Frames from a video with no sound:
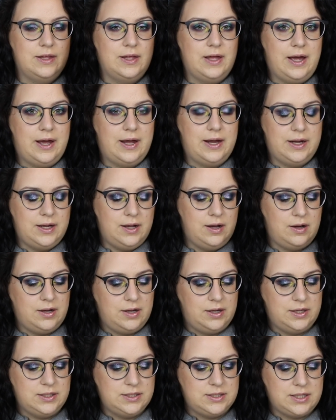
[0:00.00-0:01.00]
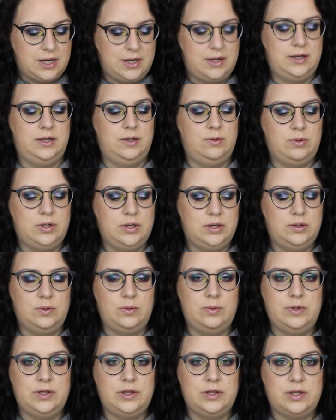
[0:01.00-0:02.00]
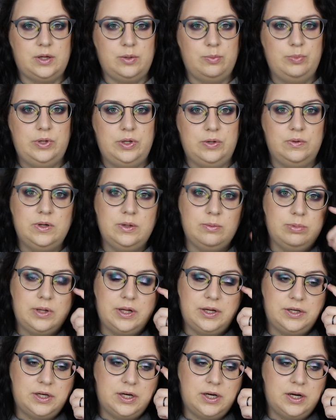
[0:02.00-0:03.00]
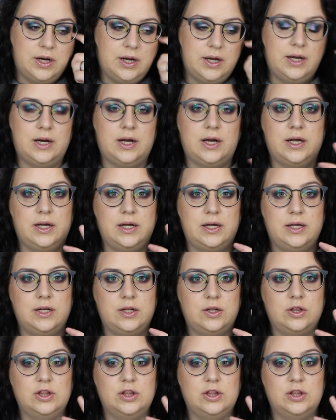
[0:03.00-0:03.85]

I got a tiny one with a beauty blender and I